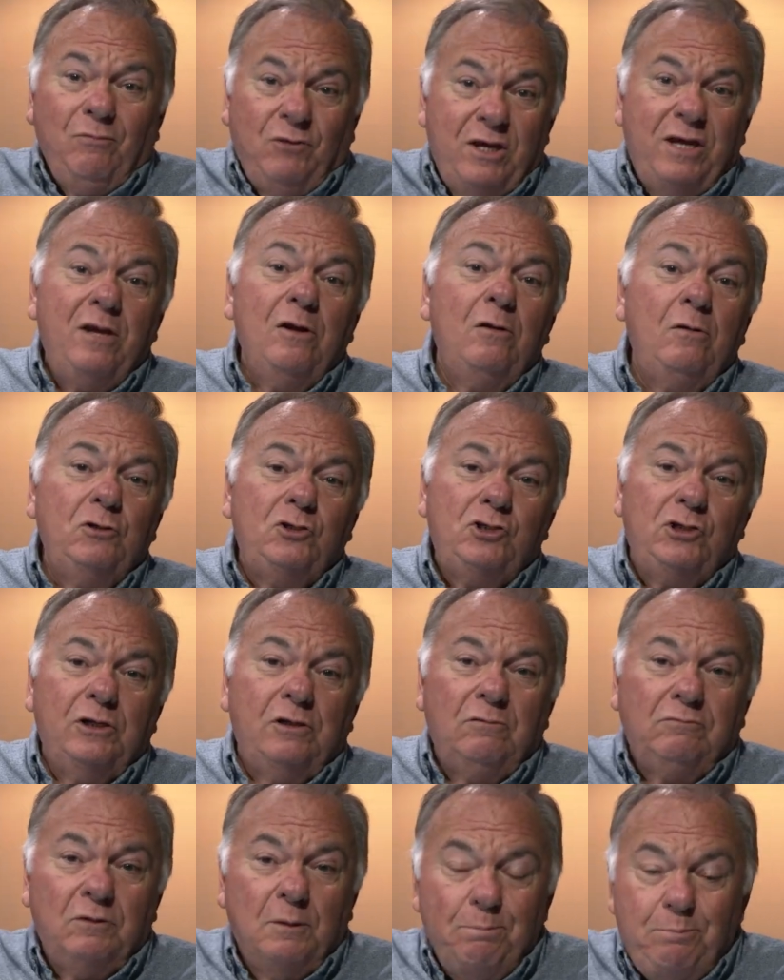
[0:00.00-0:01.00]
kill
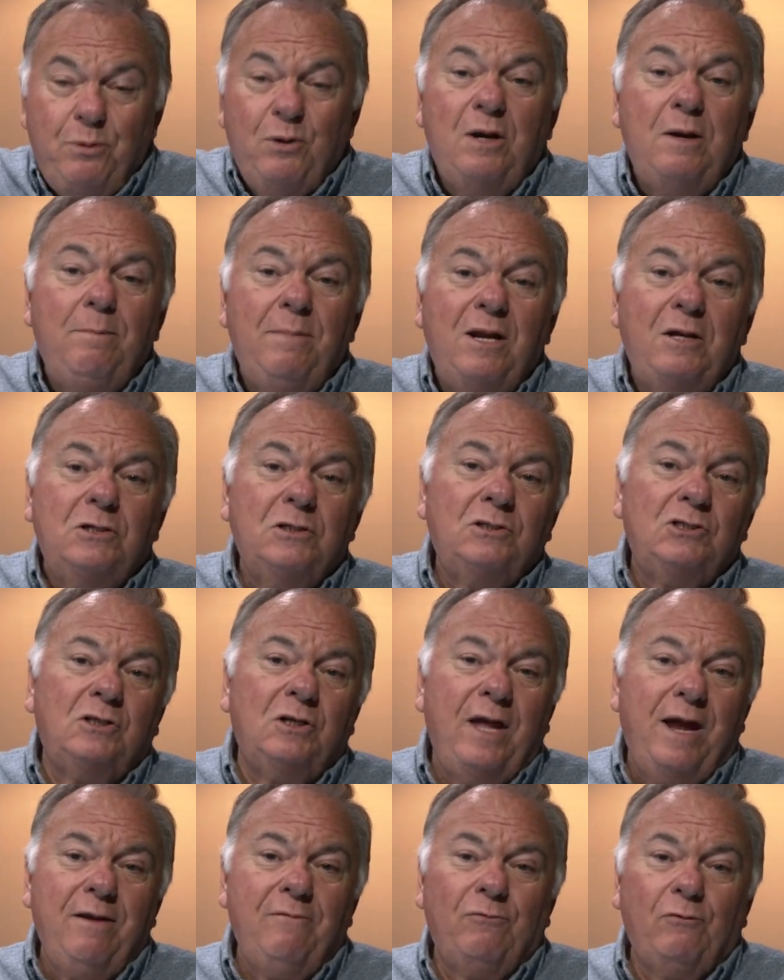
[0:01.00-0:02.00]
children, put them into
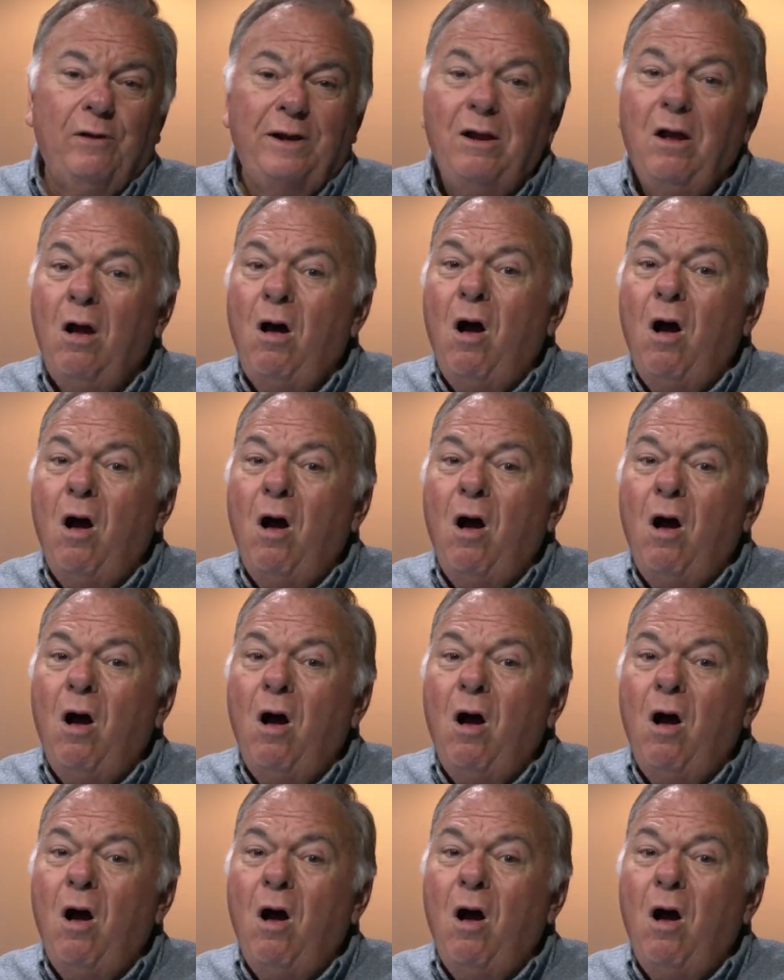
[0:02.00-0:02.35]
slavery,